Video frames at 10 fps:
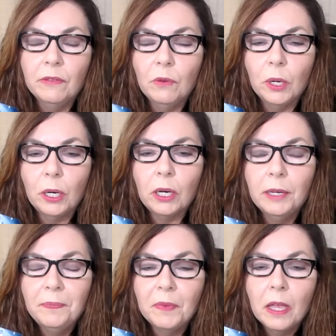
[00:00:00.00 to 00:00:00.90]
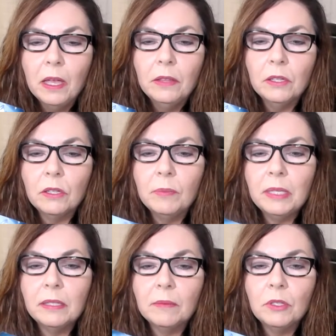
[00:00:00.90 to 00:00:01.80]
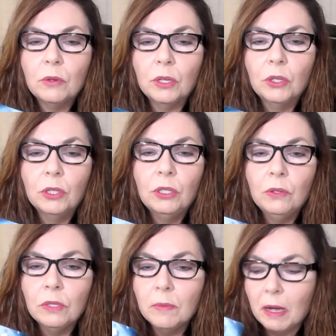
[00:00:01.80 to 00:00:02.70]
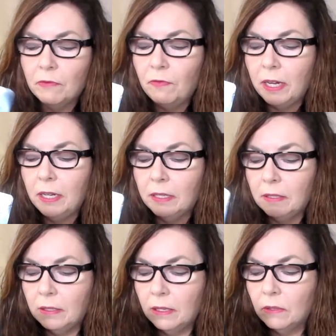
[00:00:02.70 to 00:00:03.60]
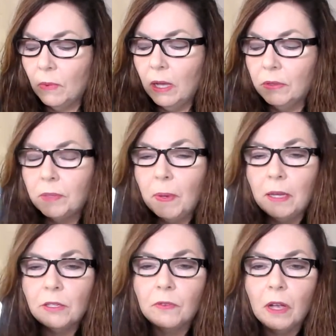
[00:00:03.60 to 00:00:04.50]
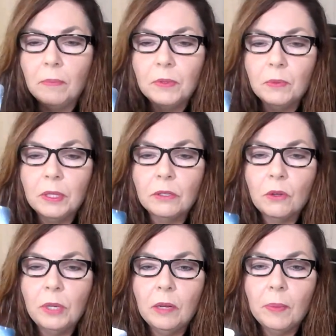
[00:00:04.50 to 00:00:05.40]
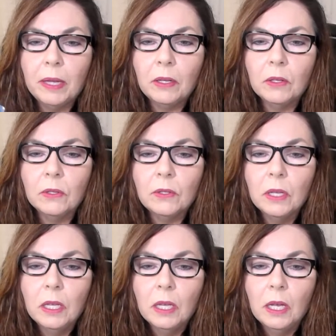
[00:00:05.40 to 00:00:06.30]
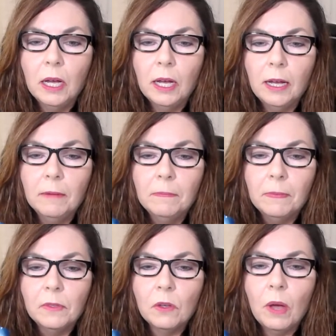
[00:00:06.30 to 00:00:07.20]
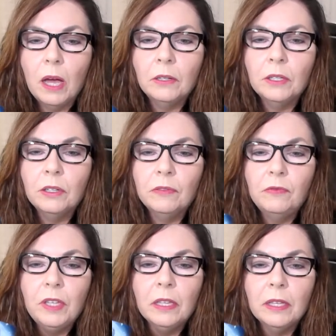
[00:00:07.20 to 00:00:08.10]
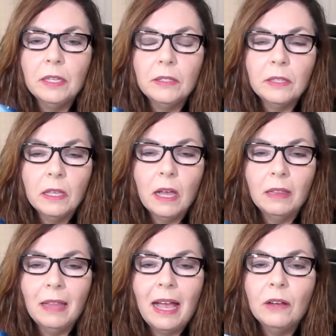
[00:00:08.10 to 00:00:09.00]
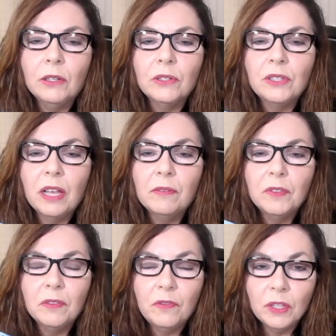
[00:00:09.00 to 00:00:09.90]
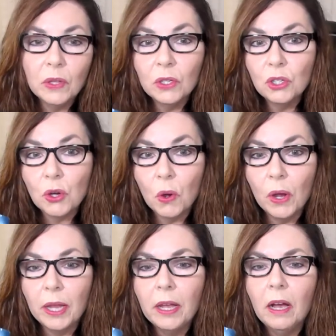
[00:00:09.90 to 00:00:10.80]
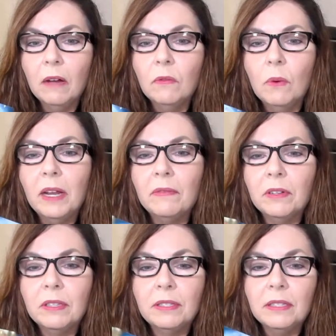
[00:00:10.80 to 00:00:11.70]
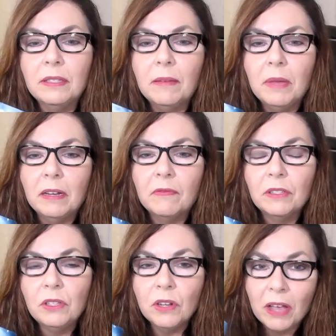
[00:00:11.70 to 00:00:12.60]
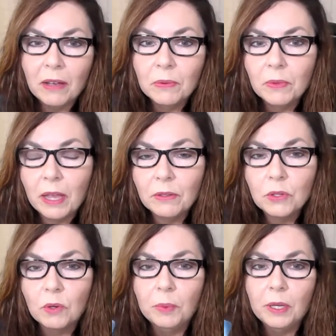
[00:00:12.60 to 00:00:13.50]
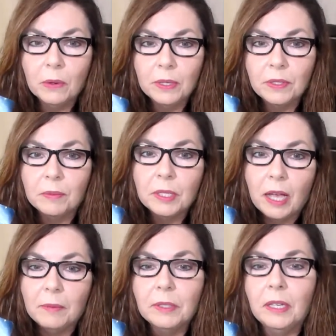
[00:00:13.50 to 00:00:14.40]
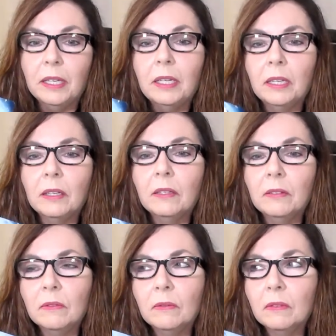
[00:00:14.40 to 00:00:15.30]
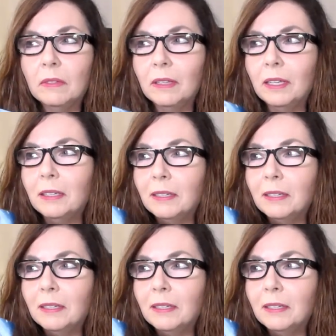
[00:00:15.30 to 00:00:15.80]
work. This could be some sort of good news about finances as well. This Page of Cups with this Queen of Pentacles. Um, so honor your feelings allow yourself to feel the joy of whatever this is that manifests you know how how scorpio is sometimes like like